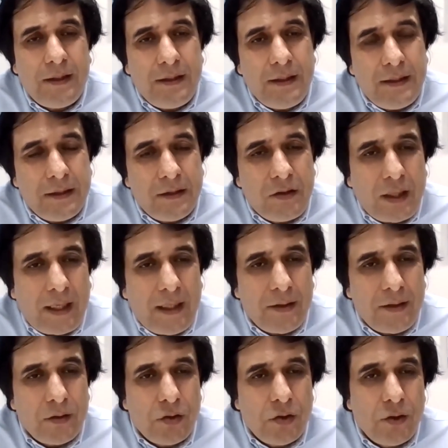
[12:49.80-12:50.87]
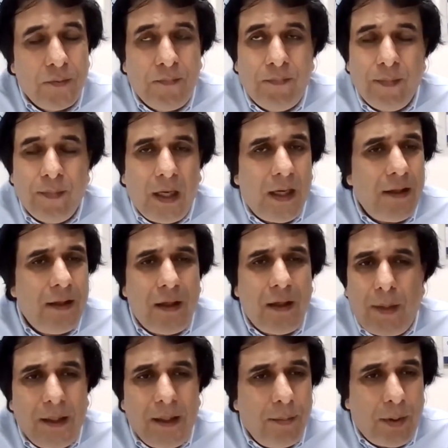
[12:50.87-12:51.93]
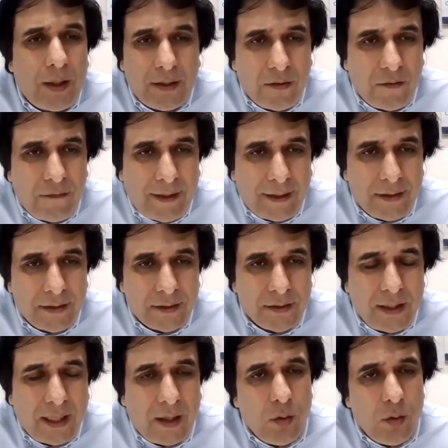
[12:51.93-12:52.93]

is a challenge. And there are multiple other factors.